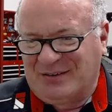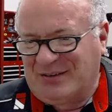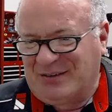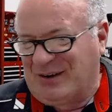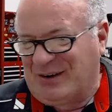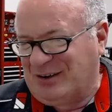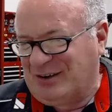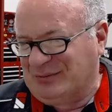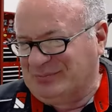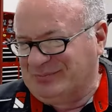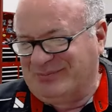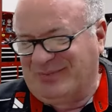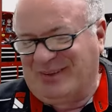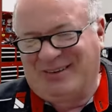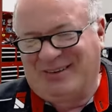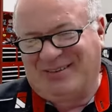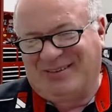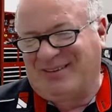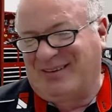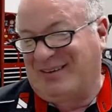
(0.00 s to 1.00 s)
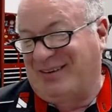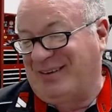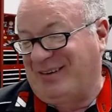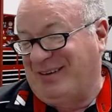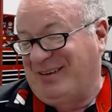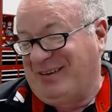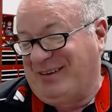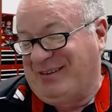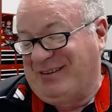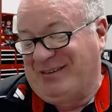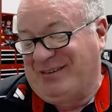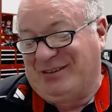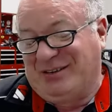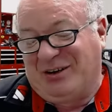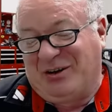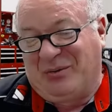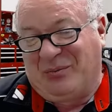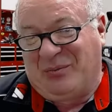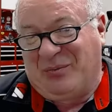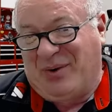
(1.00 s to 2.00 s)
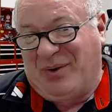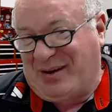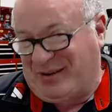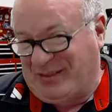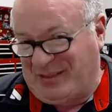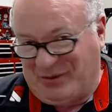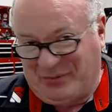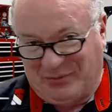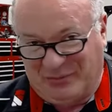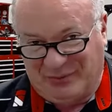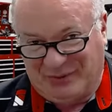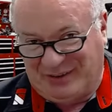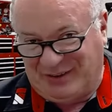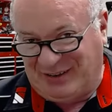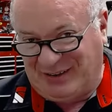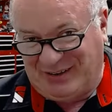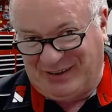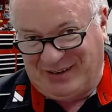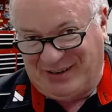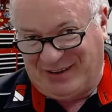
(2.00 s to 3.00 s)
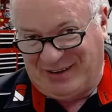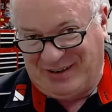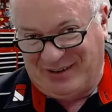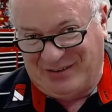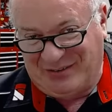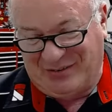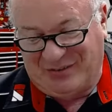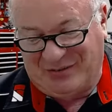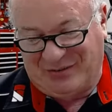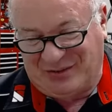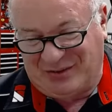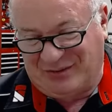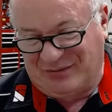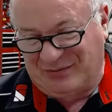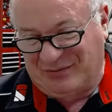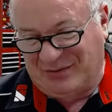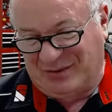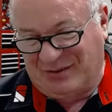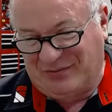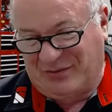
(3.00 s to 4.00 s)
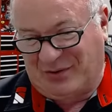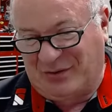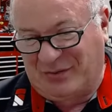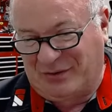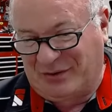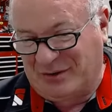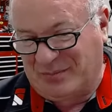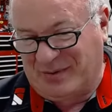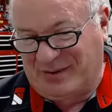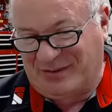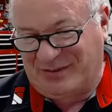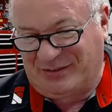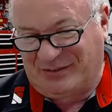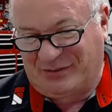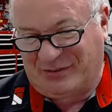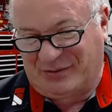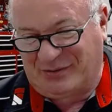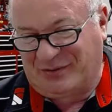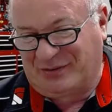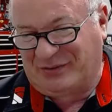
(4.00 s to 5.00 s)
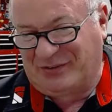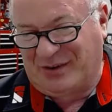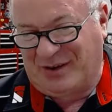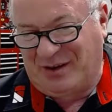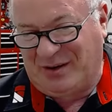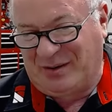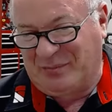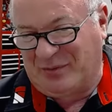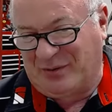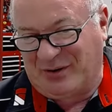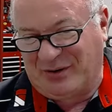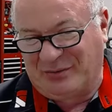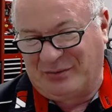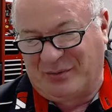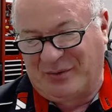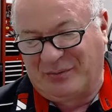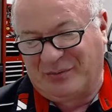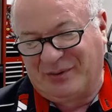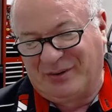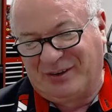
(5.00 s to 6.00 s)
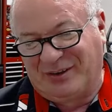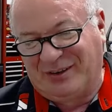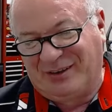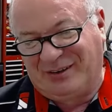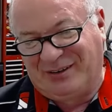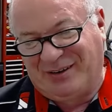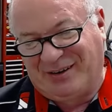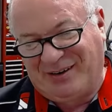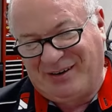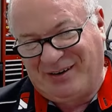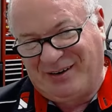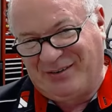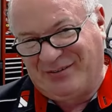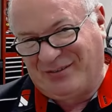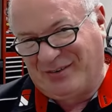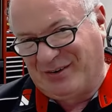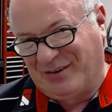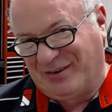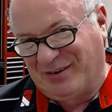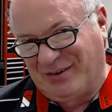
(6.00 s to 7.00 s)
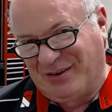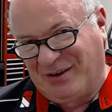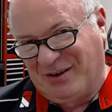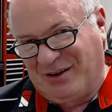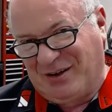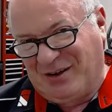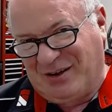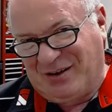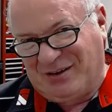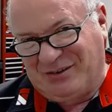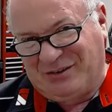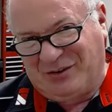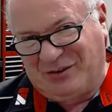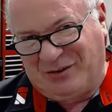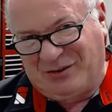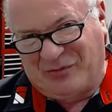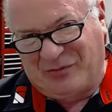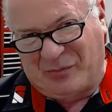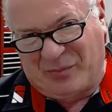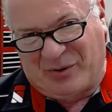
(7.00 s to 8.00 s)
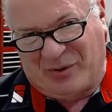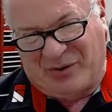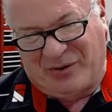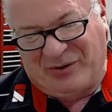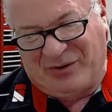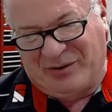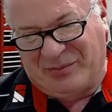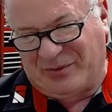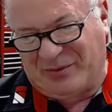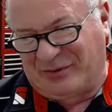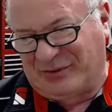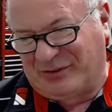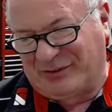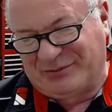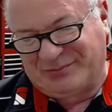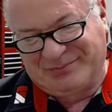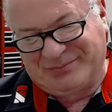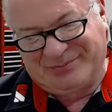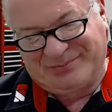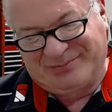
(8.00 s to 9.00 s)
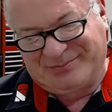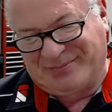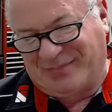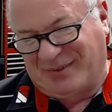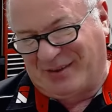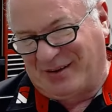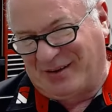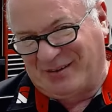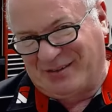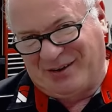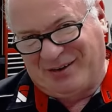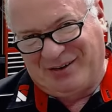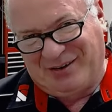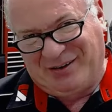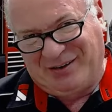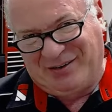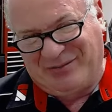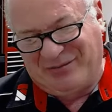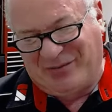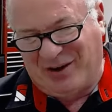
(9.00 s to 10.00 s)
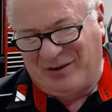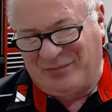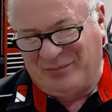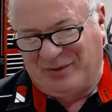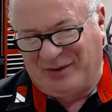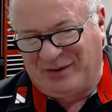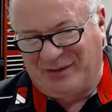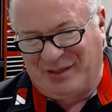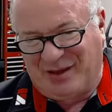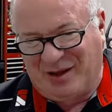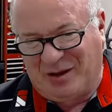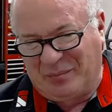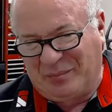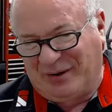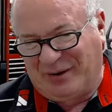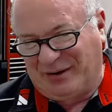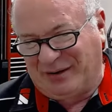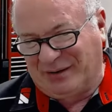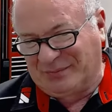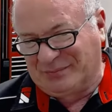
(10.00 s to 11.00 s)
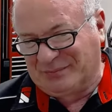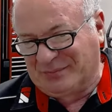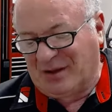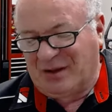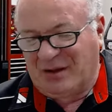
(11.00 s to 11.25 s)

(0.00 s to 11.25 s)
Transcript: Why do they really need to have, if all the dimensions are the same, why do we really need to have two different part numbers? They didn't invite me to that meeting.